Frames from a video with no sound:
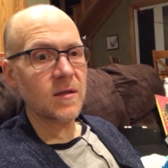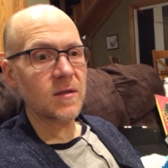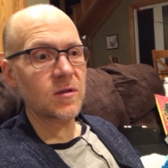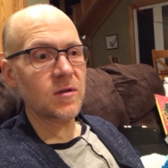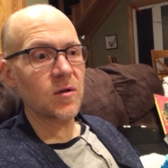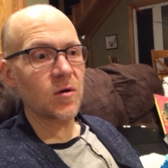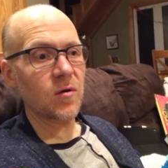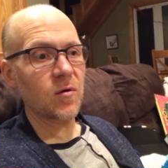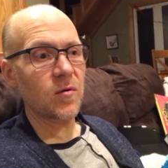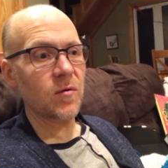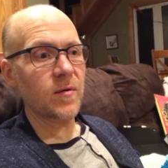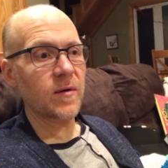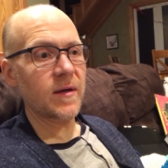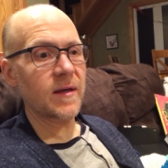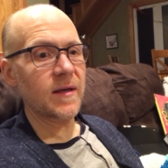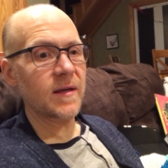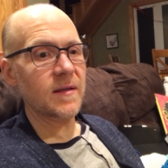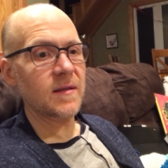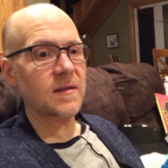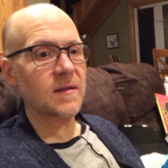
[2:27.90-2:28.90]
so
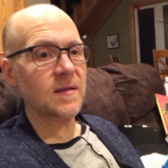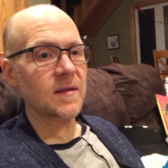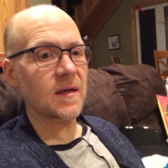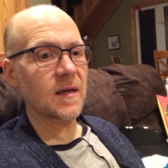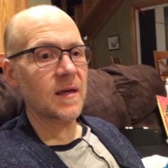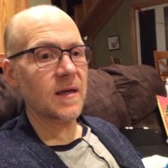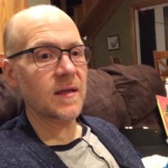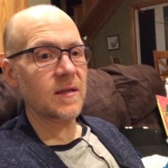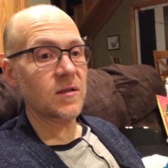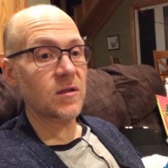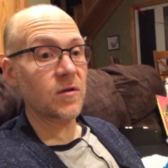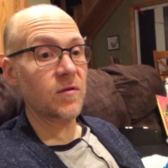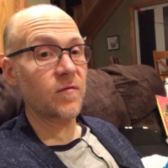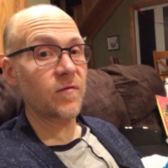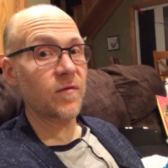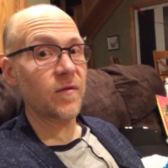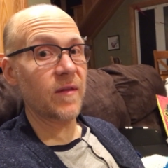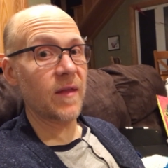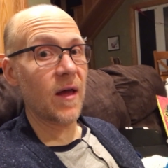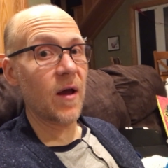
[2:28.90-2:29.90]
it's good
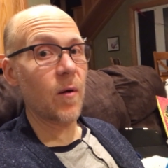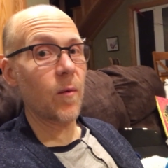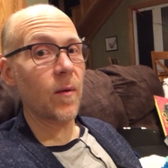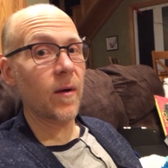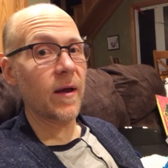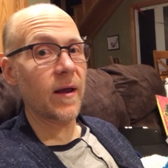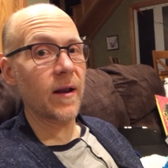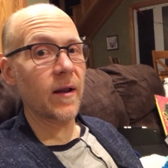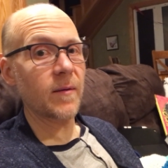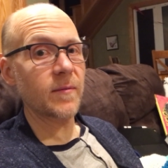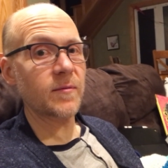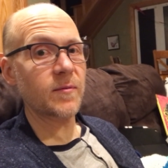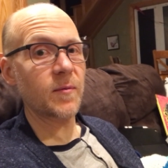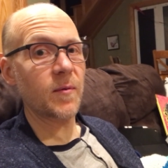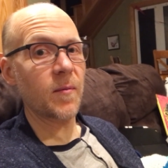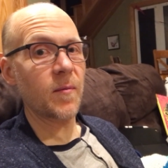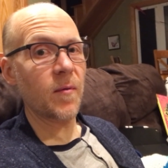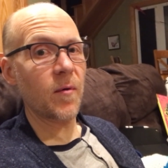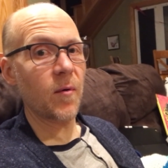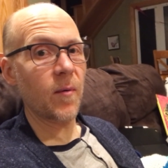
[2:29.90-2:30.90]
for that way. It helps
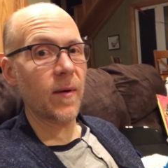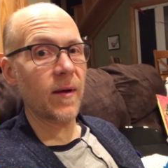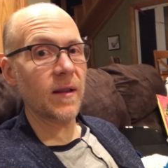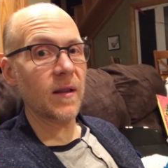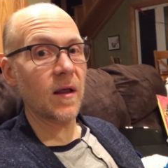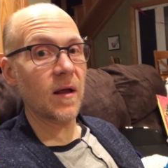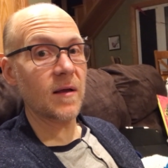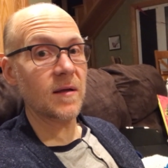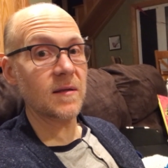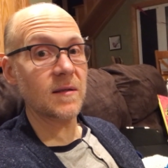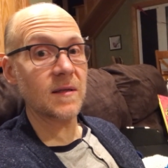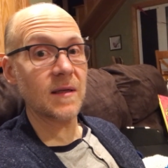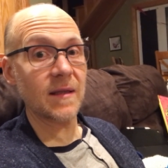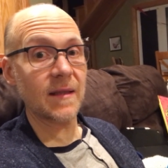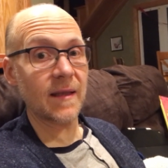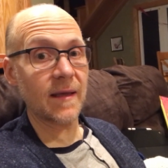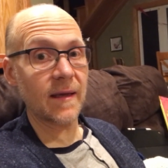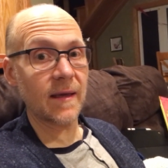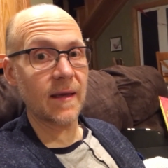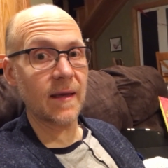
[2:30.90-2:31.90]
promote weight loss,
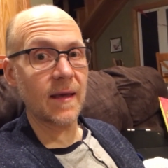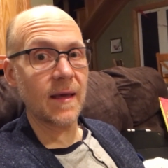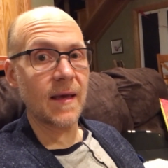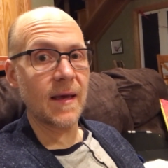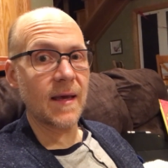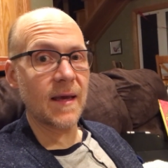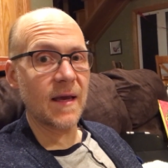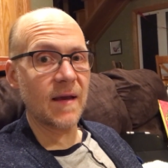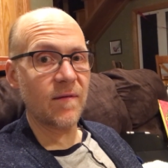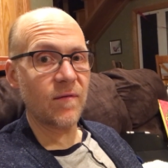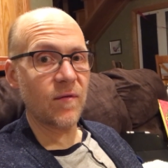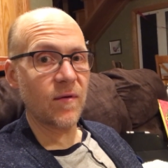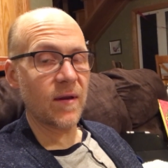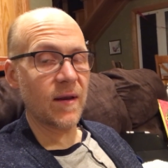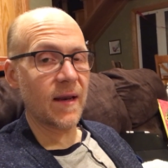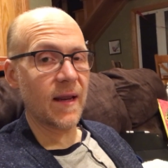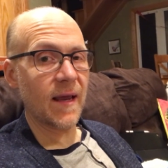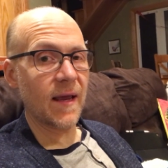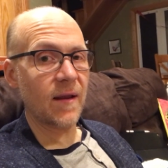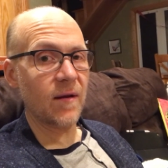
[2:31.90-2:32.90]
I think, if you can
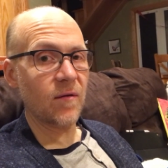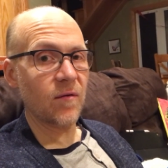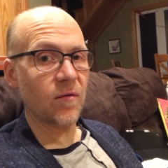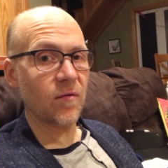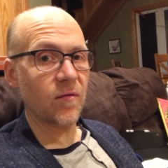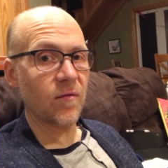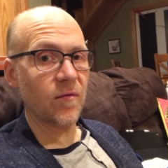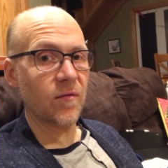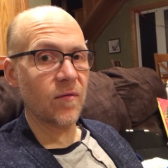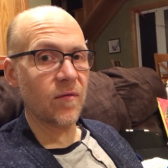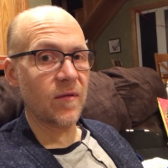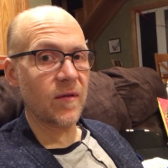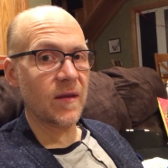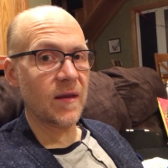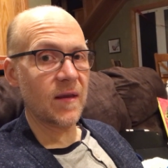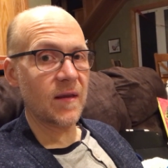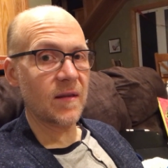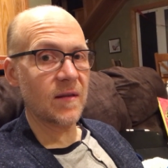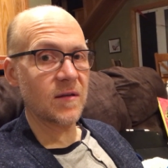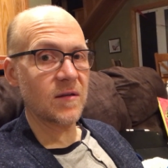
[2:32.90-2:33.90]
handle the
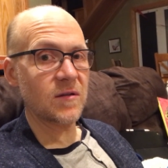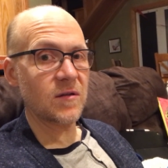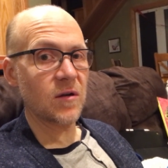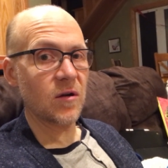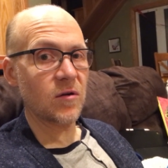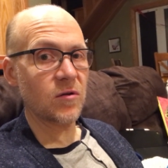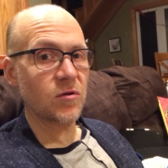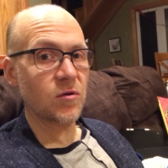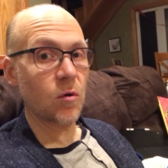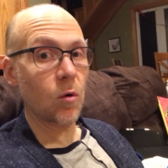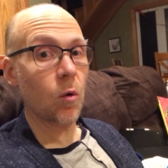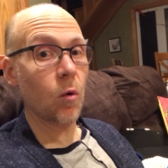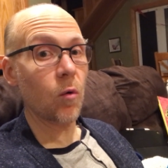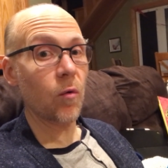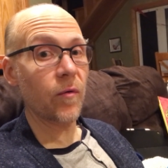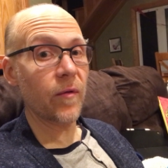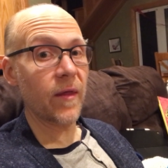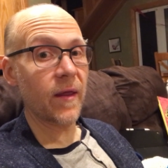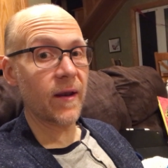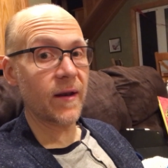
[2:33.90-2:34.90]
starch
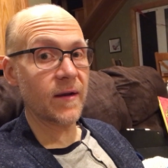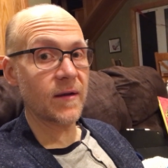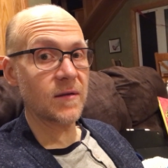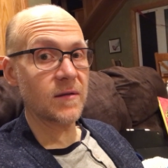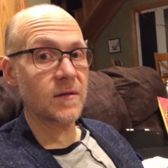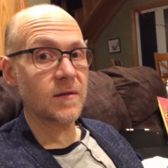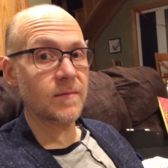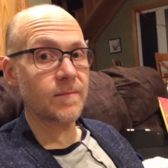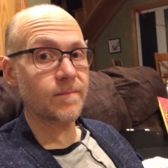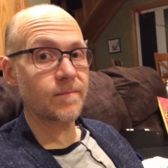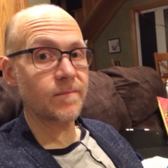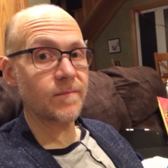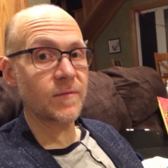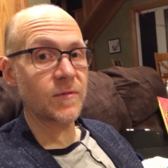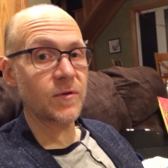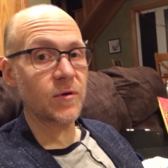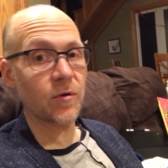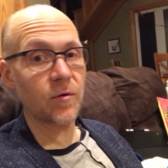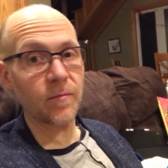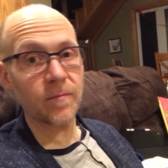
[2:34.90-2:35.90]
cold, that is.
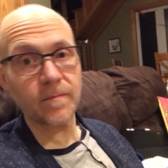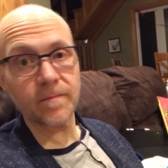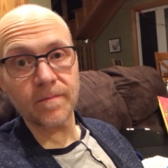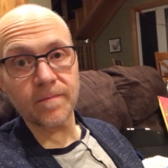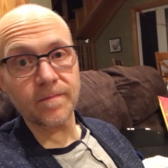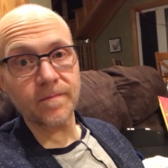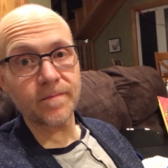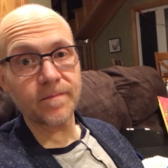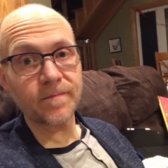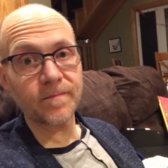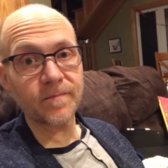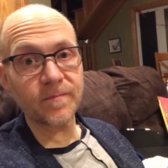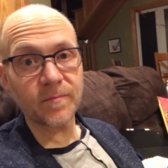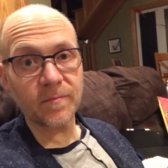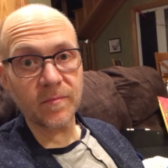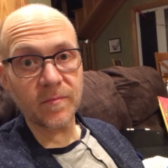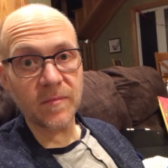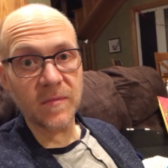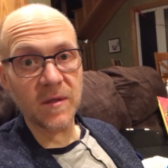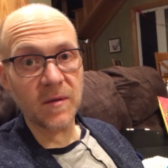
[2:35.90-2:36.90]
So
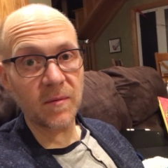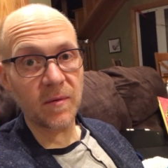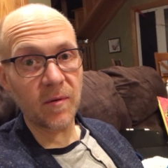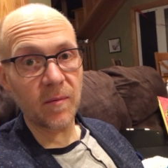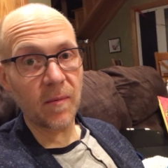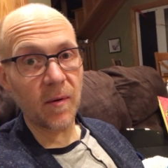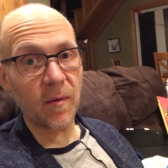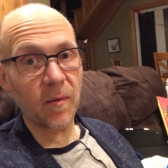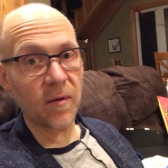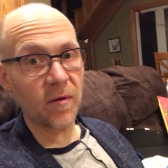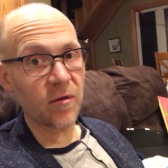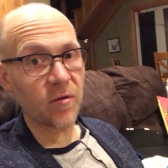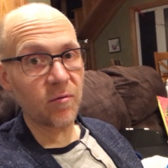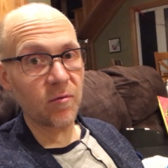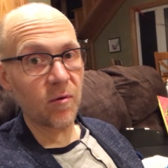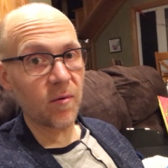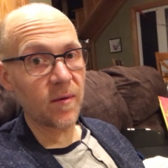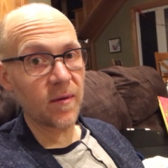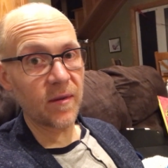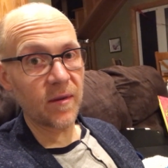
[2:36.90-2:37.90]
something you might want to
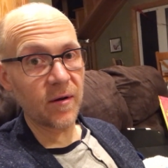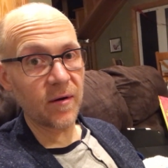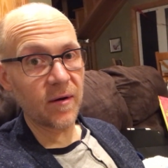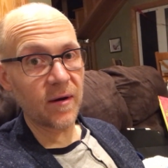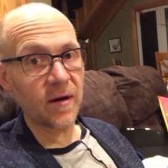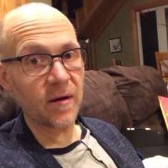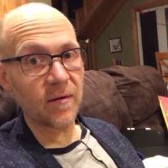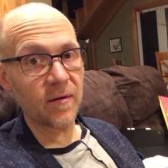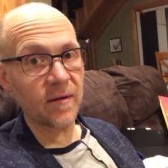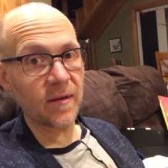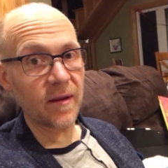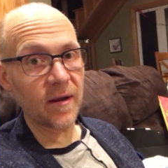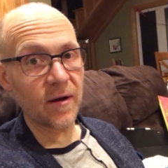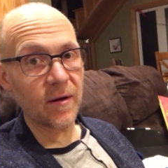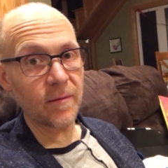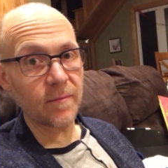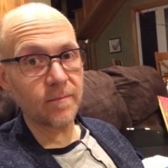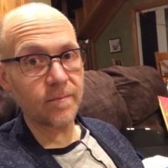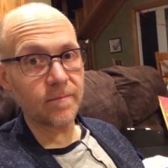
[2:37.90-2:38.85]
throw in there here and there.